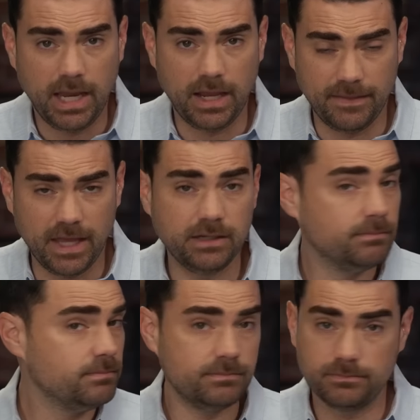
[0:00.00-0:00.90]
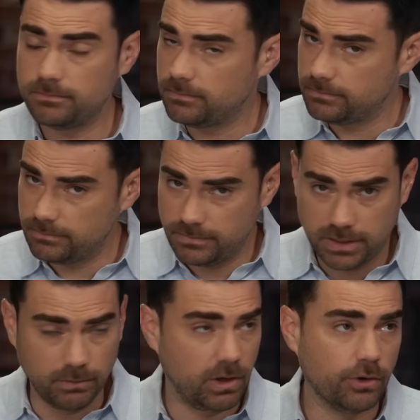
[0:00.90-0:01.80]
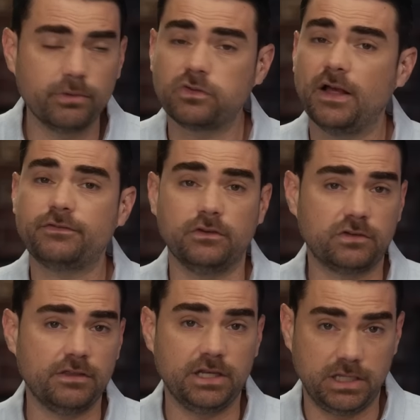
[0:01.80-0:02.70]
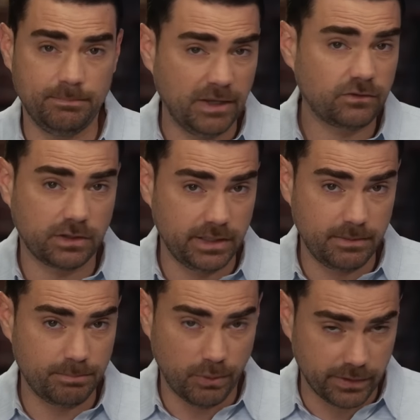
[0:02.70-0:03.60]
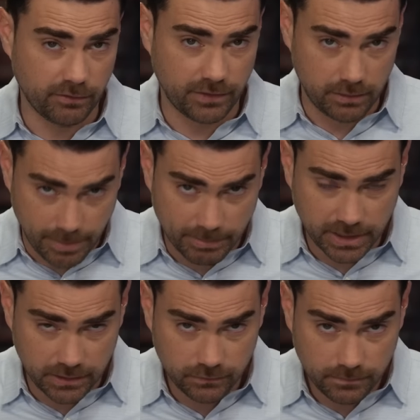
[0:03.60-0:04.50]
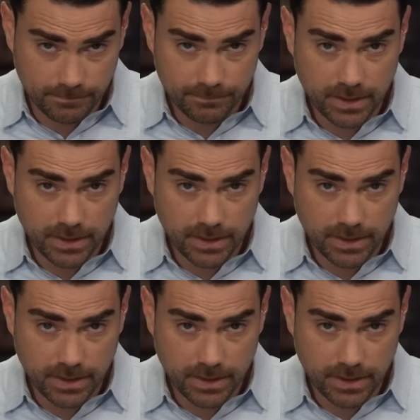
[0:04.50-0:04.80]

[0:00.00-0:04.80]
And then he will go to his left and say that he basically put one over on Republicans